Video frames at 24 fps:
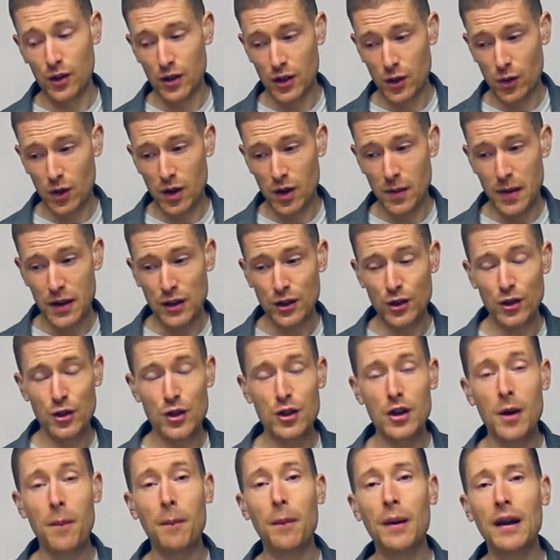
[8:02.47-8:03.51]
So you want to make sure you
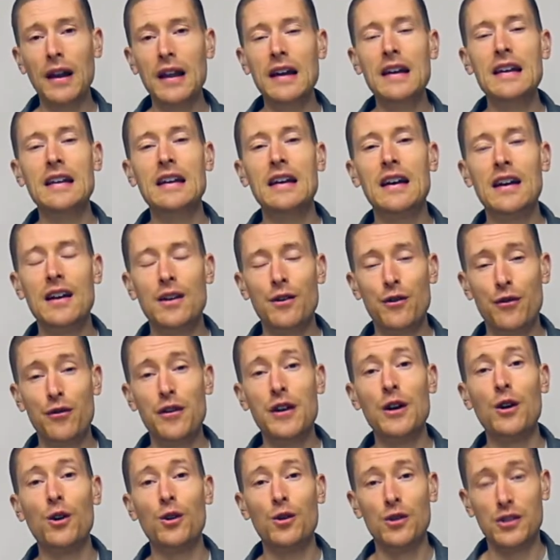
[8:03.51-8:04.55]
can play
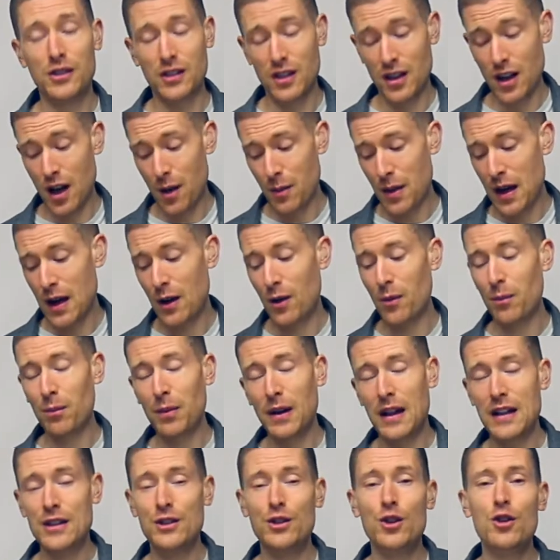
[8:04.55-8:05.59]
fills, so come out and
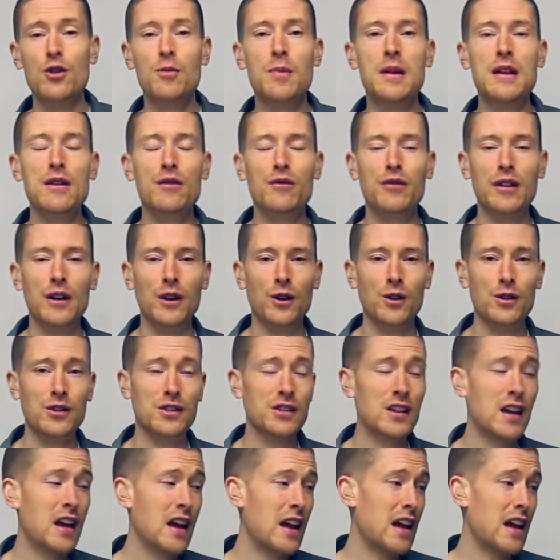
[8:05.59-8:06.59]
play 2-beat fills.